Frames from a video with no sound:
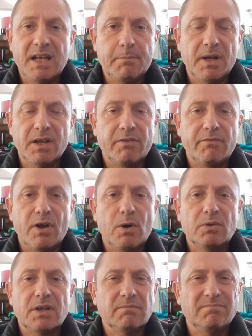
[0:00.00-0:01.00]
in the middle of the
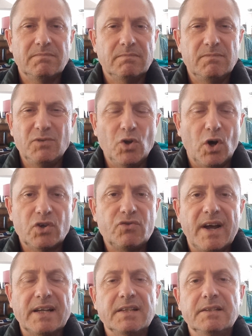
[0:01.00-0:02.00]
road. And not
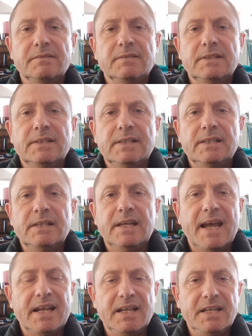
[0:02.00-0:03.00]
attracting
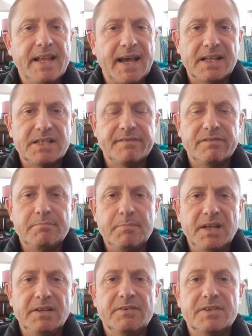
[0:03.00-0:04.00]
any negative
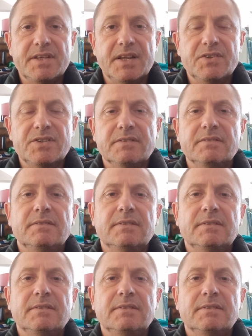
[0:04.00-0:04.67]
media attention.